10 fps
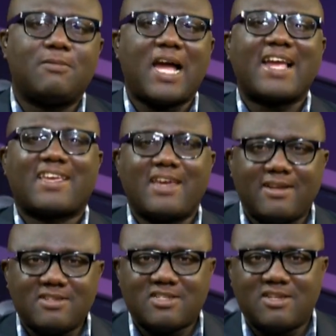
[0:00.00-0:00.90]

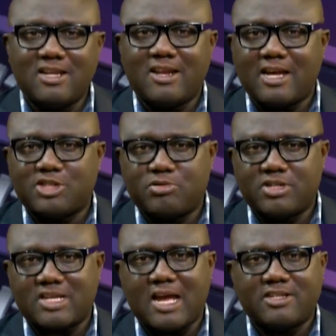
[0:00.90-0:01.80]
against the Nigeria's
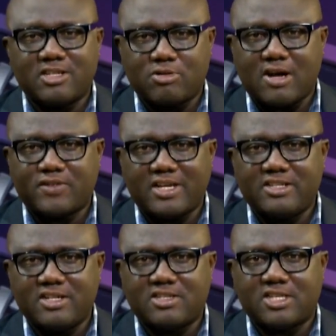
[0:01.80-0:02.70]
anti-graft
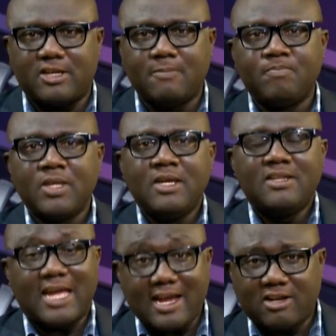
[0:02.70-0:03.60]
agency, the
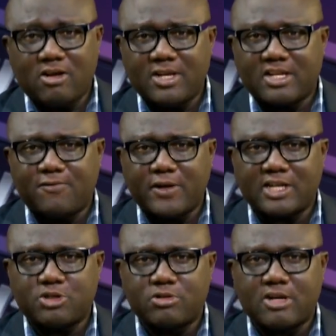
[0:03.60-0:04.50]
Economic and
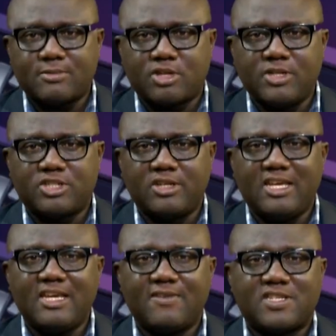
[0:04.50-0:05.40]
Financial Crimes Commission,
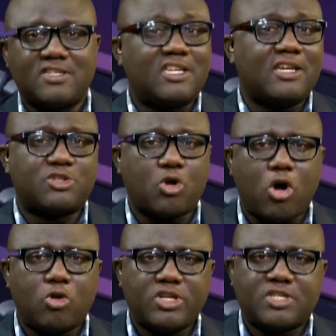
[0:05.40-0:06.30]
EFCC, has
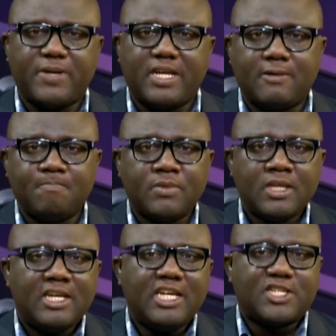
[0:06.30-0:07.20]
always been
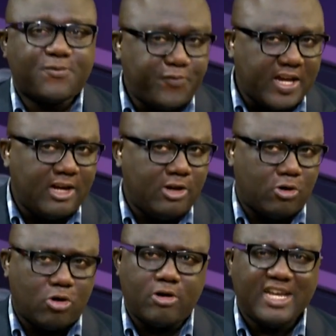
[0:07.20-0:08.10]
its failure
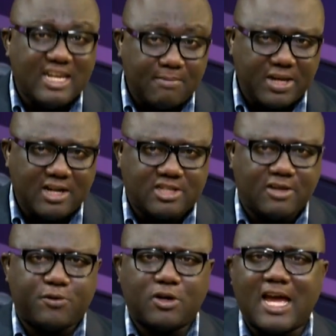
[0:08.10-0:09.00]
or inability, if
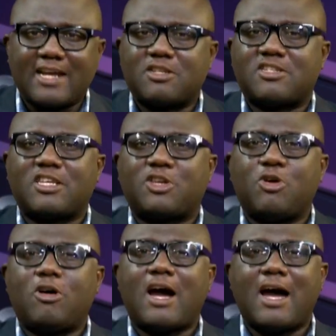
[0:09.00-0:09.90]
you like, to secure
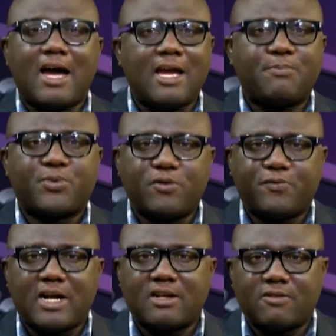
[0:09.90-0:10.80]

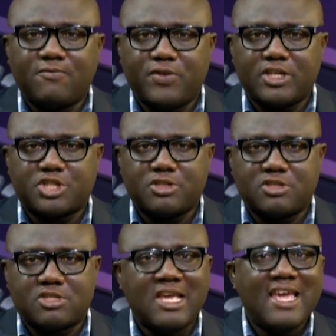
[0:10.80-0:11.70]
high-profile convictions
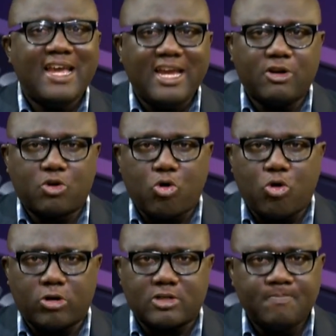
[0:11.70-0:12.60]
in
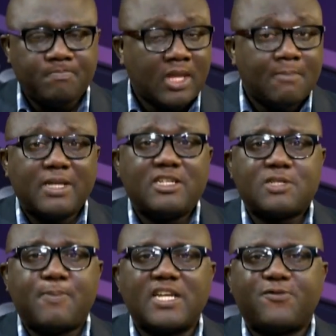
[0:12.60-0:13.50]
court. But this
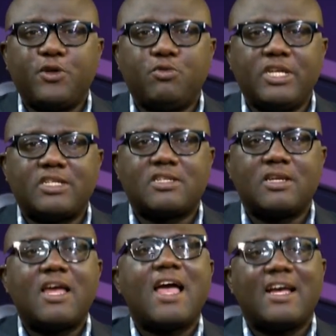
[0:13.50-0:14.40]
past few weeks
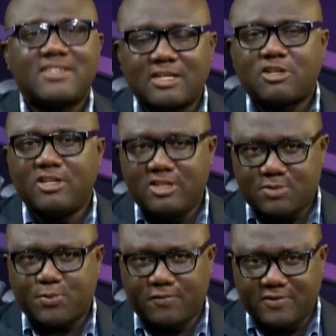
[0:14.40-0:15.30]
has actually
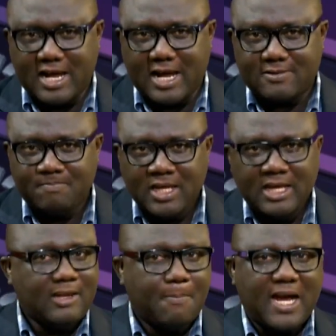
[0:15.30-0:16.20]
disproved that. In
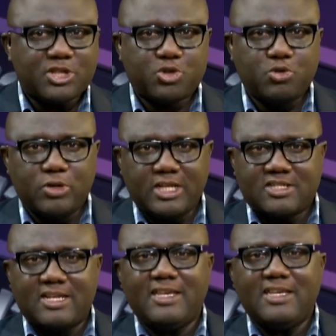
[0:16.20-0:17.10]
the past 2 weeks,
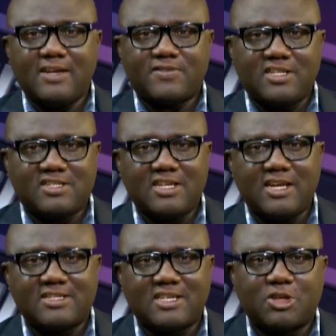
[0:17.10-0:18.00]
the EFCC
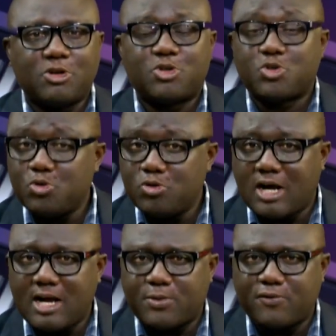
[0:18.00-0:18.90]
has secured two
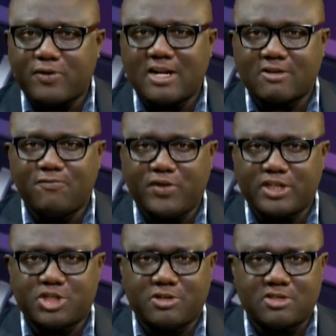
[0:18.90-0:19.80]
high-profile
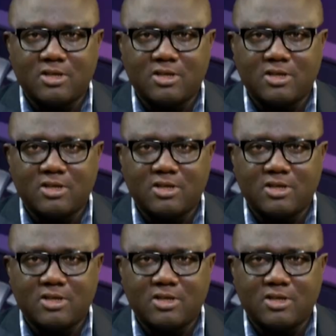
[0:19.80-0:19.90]
convictions,